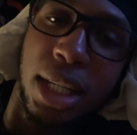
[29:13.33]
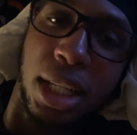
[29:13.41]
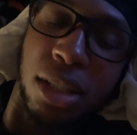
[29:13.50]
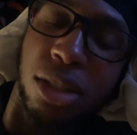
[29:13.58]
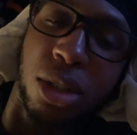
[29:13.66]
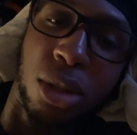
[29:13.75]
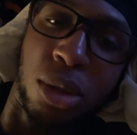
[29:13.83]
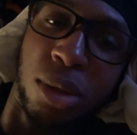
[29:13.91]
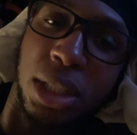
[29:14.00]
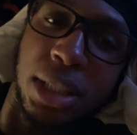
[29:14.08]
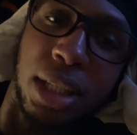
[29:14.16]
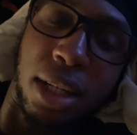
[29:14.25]
It's
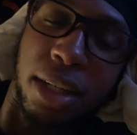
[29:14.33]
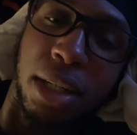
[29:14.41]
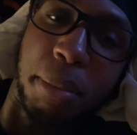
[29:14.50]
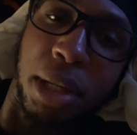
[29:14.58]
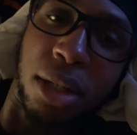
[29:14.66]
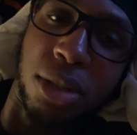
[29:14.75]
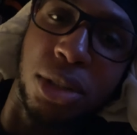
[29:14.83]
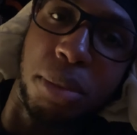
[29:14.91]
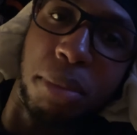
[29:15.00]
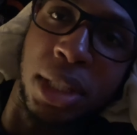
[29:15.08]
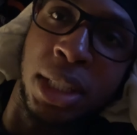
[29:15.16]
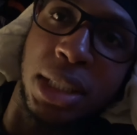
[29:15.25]
cool. It's not gonna matter too
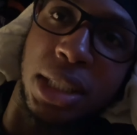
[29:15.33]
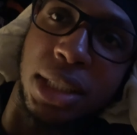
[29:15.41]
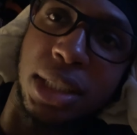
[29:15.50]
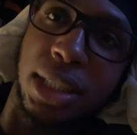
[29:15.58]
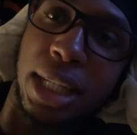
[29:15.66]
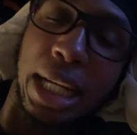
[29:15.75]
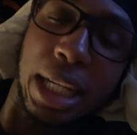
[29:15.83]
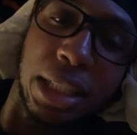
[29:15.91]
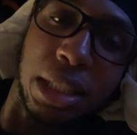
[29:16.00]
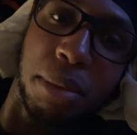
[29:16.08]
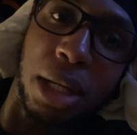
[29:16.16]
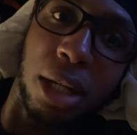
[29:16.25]
much. And she asks
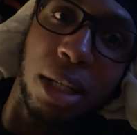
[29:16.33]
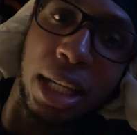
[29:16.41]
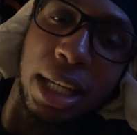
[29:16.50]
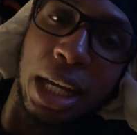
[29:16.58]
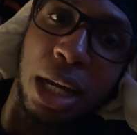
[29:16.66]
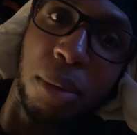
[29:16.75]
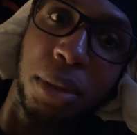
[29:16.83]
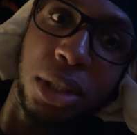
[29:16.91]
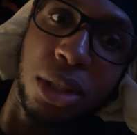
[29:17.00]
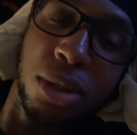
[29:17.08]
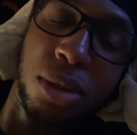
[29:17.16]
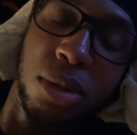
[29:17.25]
him how are
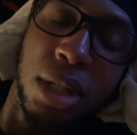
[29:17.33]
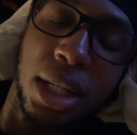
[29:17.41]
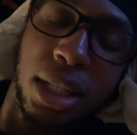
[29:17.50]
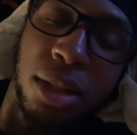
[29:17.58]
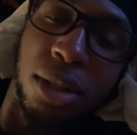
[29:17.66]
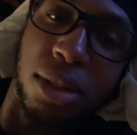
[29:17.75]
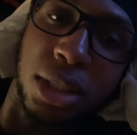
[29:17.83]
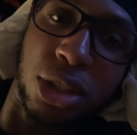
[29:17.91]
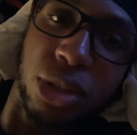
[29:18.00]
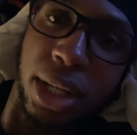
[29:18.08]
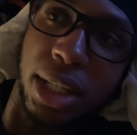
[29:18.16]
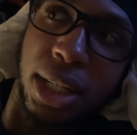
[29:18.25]
you? Just
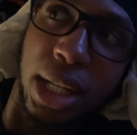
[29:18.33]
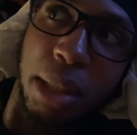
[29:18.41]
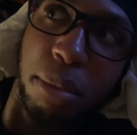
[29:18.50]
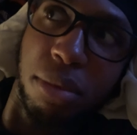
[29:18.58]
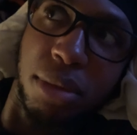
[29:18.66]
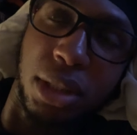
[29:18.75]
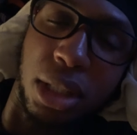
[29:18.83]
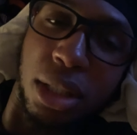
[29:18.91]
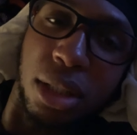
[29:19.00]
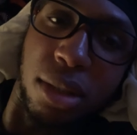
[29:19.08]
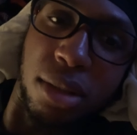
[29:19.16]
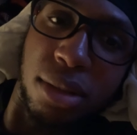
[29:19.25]
trying to like,
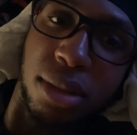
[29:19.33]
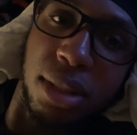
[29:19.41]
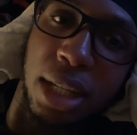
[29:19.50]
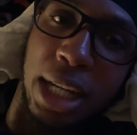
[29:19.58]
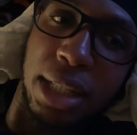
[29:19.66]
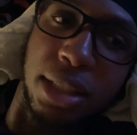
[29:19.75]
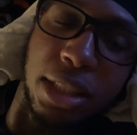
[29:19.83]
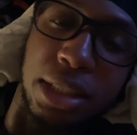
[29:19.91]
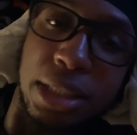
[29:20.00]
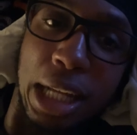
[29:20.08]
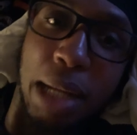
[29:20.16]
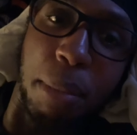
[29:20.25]
I'm
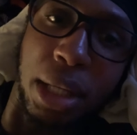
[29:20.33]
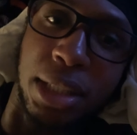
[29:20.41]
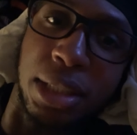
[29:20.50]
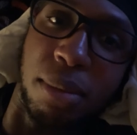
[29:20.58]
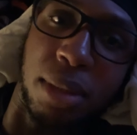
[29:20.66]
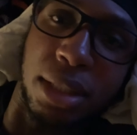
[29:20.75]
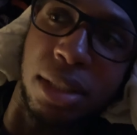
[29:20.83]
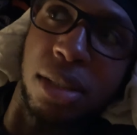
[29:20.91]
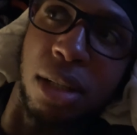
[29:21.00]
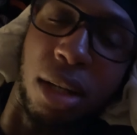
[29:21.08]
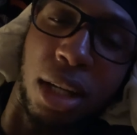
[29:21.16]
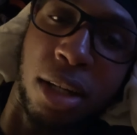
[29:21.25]
not make it seem like this is
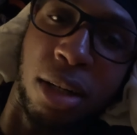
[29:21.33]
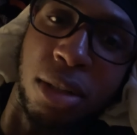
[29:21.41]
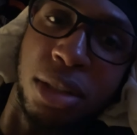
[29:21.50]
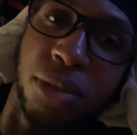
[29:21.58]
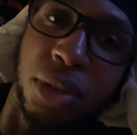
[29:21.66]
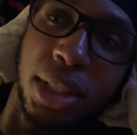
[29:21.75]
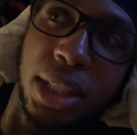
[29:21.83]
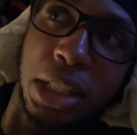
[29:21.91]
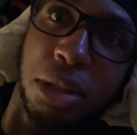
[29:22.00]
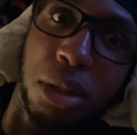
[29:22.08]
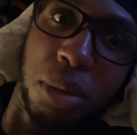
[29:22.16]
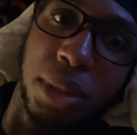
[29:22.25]
all I called you for. And he's like,
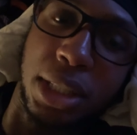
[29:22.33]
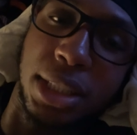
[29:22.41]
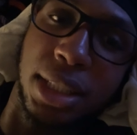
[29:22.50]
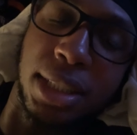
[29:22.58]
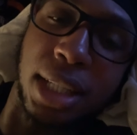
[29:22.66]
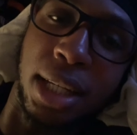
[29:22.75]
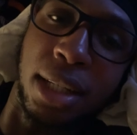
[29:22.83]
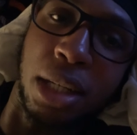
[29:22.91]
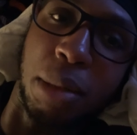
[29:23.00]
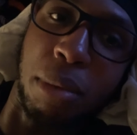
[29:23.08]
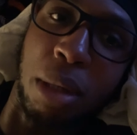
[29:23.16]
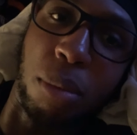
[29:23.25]
we can just hang
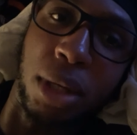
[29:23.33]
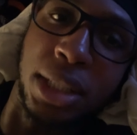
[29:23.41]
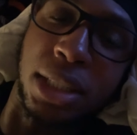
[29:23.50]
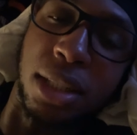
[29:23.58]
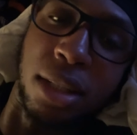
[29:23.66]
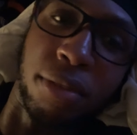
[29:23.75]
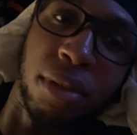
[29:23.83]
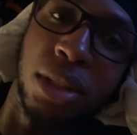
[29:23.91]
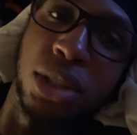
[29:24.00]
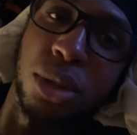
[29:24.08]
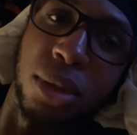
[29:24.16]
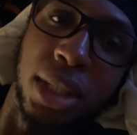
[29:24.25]
up. I'm watching Looking for
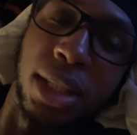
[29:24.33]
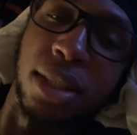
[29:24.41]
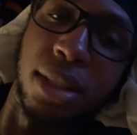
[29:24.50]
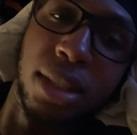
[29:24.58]
Latoya.